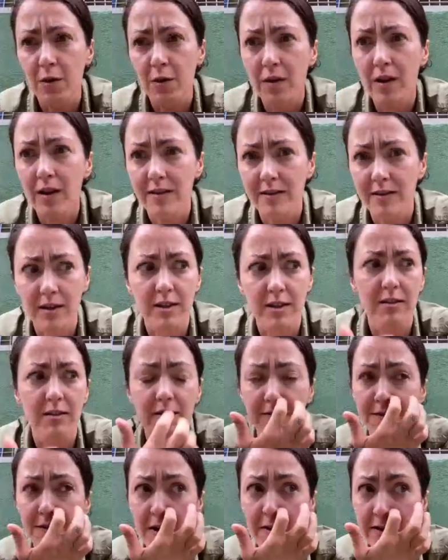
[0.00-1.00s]
their
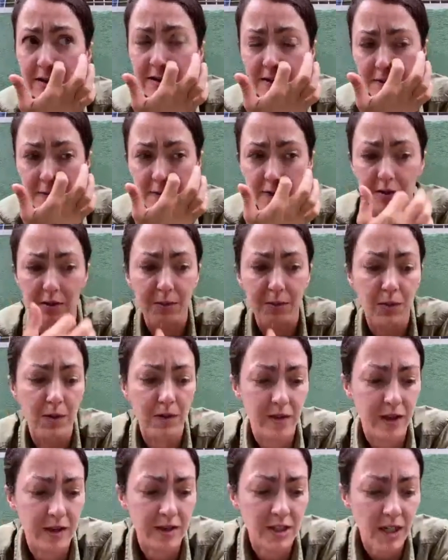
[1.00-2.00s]
vocalizations are very different,
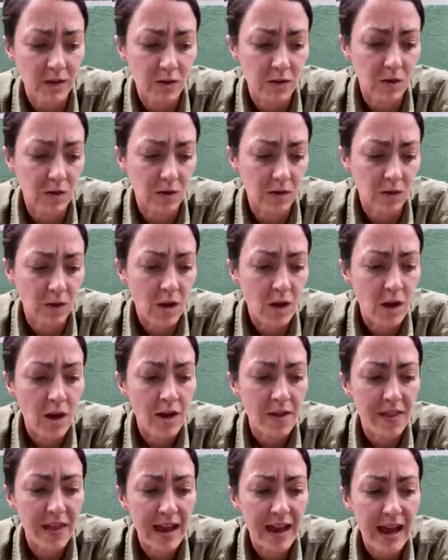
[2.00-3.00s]
but their gestures,
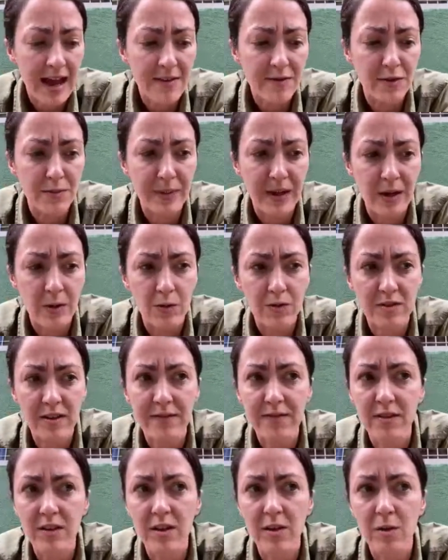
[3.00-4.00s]
they have about
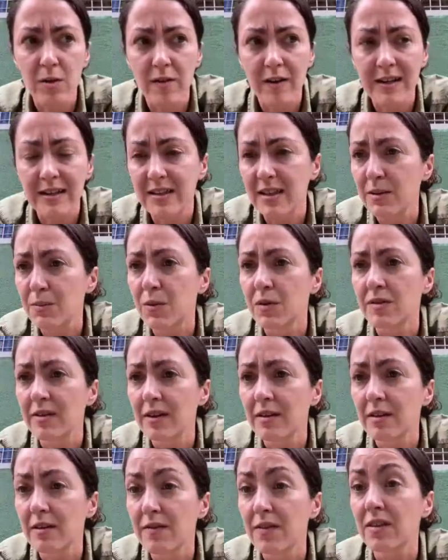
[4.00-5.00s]
70 or
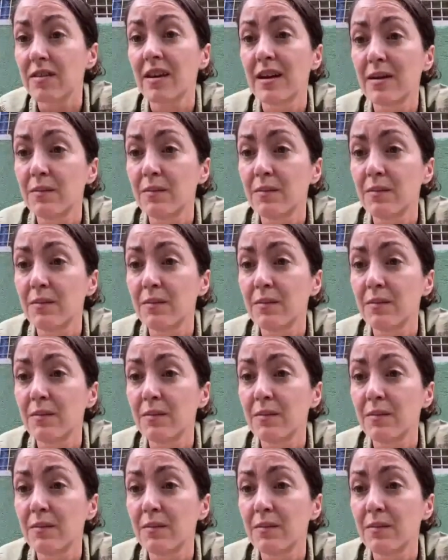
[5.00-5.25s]
80% of